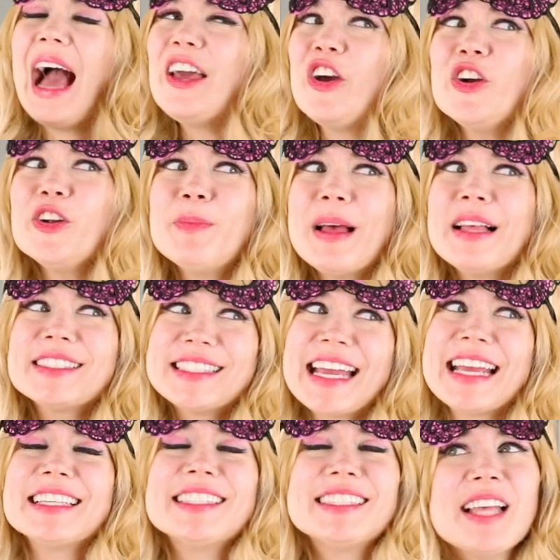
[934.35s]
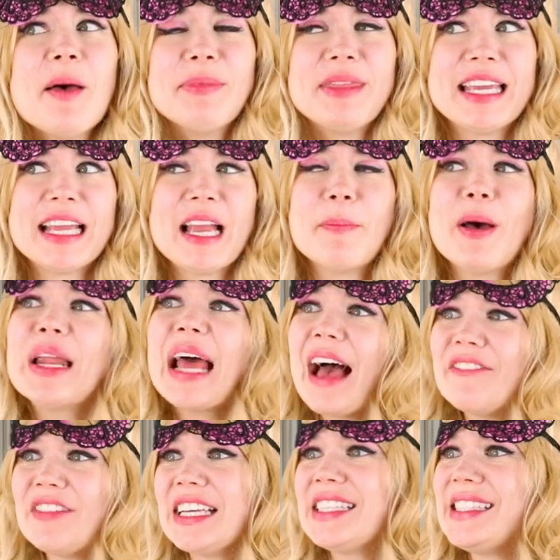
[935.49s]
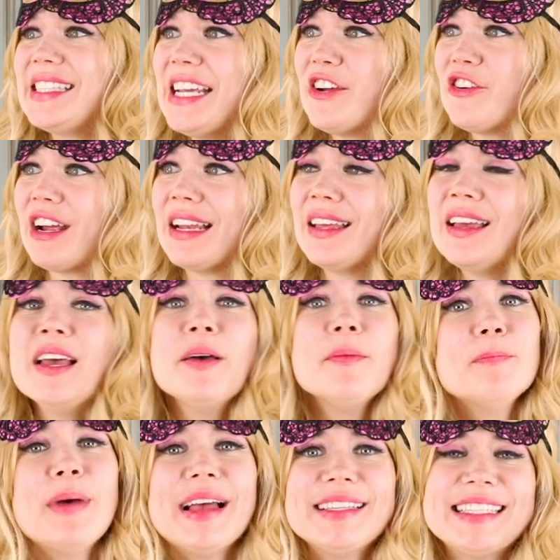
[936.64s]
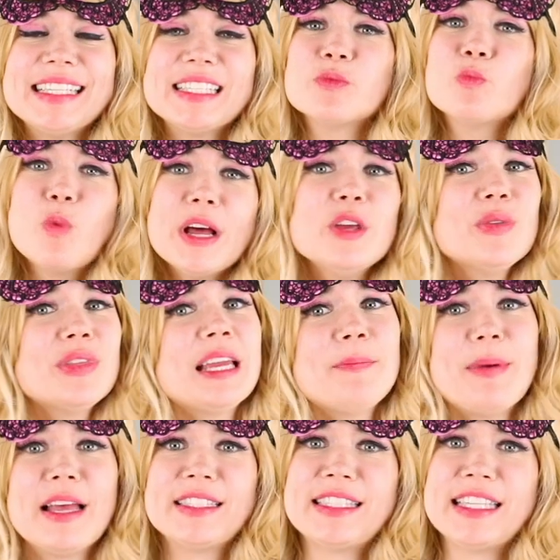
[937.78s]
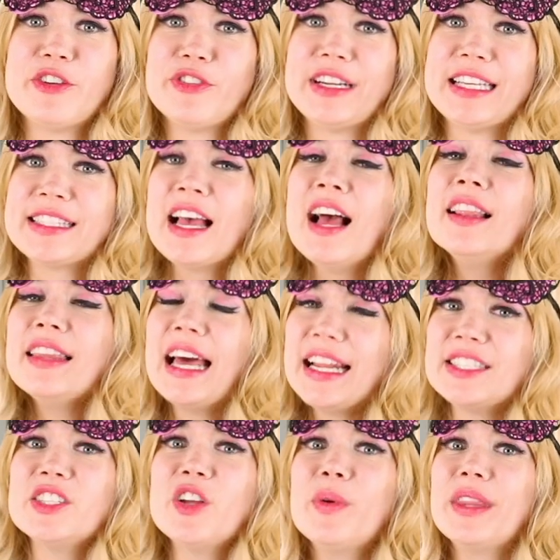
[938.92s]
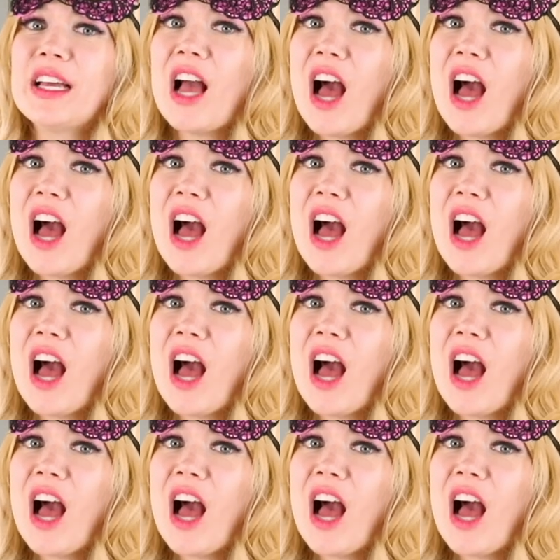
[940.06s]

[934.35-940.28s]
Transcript: I heard Belle saying something about having a secret. Besties, what do you think Belle's secret is? Let us know in the